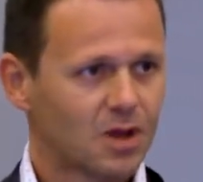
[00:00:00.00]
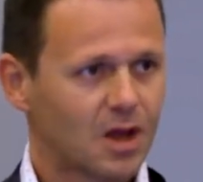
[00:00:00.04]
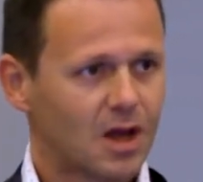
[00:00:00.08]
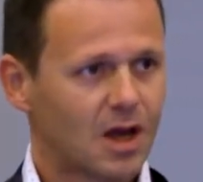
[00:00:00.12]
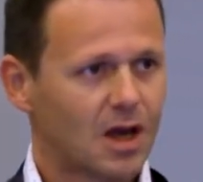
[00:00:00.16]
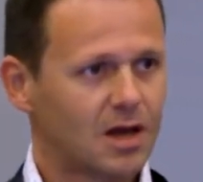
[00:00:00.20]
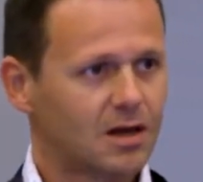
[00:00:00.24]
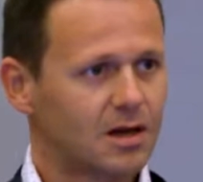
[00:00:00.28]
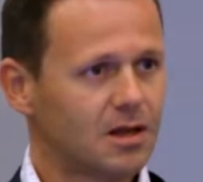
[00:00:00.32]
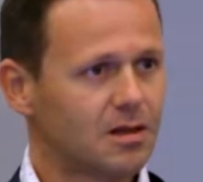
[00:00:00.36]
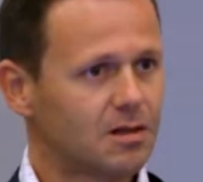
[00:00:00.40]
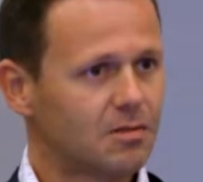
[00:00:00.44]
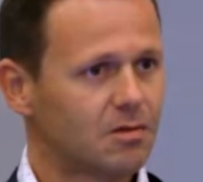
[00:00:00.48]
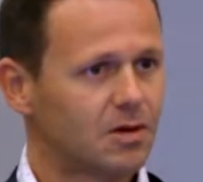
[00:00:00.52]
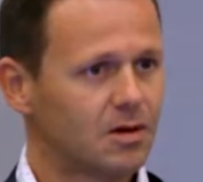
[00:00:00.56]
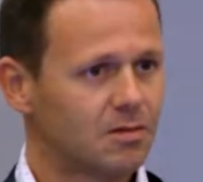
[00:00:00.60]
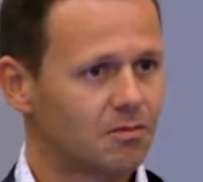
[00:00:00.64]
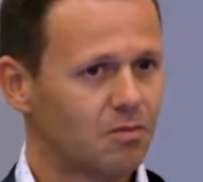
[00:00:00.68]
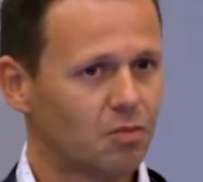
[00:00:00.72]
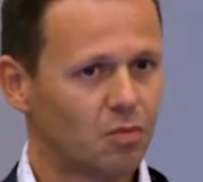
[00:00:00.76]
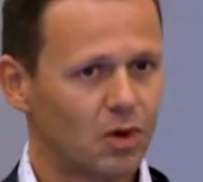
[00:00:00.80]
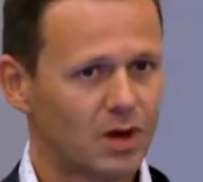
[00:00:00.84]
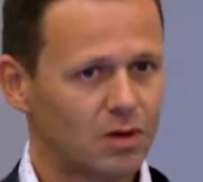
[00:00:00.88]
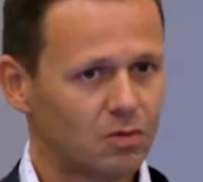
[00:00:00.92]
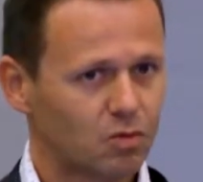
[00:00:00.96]
And
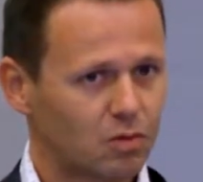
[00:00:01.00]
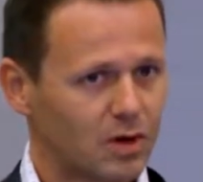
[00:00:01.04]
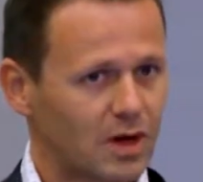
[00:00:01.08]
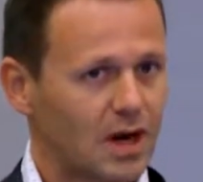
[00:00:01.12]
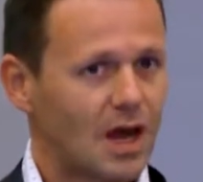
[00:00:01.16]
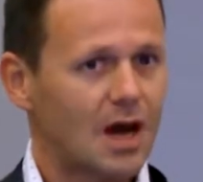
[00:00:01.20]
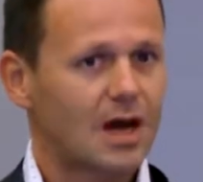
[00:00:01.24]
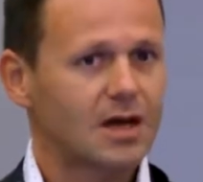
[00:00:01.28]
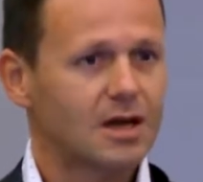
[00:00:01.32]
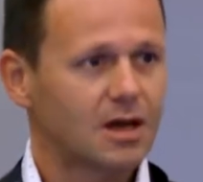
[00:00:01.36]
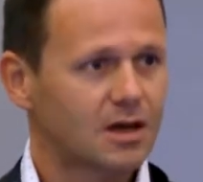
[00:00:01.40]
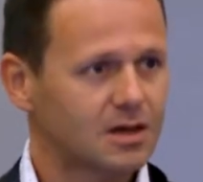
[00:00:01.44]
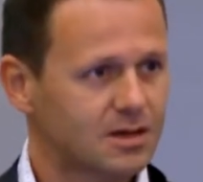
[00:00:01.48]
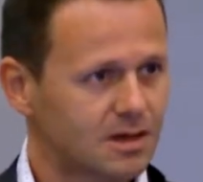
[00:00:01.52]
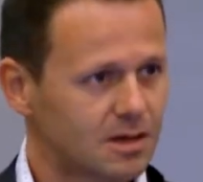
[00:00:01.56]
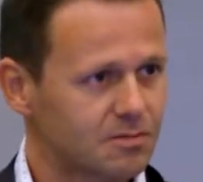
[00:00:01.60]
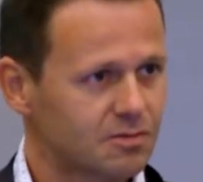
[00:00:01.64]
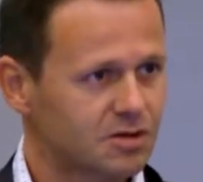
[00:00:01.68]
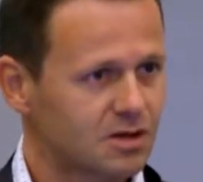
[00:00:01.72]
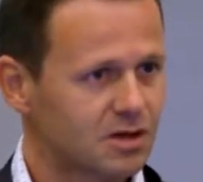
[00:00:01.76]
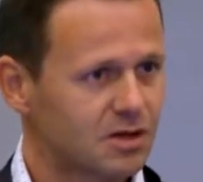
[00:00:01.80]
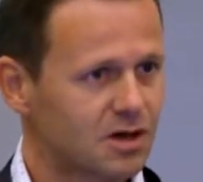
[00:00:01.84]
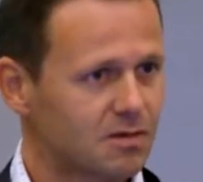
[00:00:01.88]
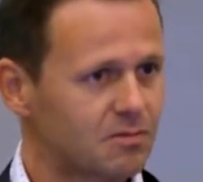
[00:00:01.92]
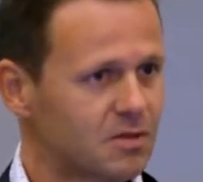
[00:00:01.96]
when Ajax
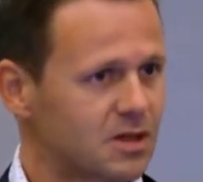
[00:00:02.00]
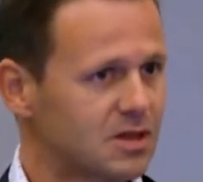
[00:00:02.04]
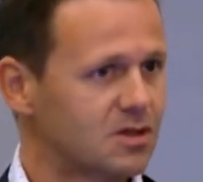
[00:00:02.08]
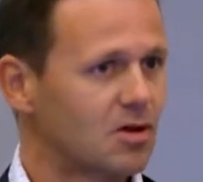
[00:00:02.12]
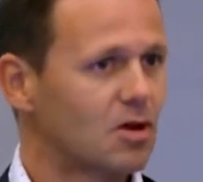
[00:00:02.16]
Amsterdam is